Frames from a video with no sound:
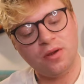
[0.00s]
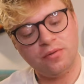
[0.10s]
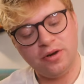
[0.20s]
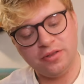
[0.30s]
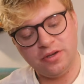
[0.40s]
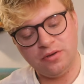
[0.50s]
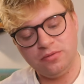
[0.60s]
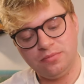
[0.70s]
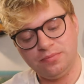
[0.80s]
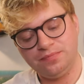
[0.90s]
Right there.
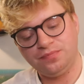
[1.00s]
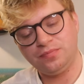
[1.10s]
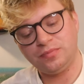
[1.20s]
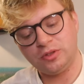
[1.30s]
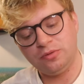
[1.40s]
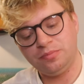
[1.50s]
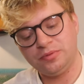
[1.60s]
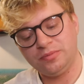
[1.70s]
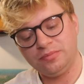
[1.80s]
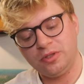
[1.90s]
Yep,
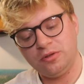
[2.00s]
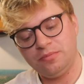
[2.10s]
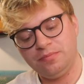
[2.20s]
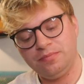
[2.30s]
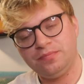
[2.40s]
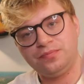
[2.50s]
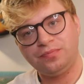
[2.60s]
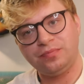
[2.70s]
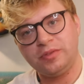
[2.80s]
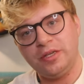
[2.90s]
a
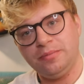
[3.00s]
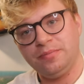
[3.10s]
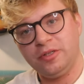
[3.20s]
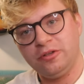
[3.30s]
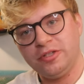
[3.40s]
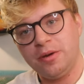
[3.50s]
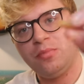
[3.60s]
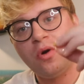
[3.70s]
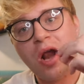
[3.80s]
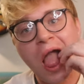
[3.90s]
little
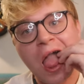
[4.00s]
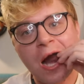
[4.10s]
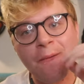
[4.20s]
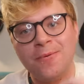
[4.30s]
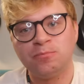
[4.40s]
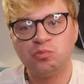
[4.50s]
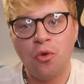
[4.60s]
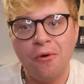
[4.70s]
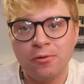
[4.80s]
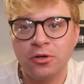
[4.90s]
tempura.
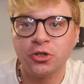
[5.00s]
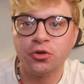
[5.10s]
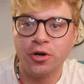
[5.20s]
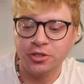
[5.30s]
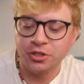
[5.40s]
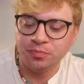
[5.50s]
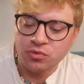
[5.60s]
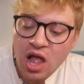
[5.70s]
Crunch, crunch.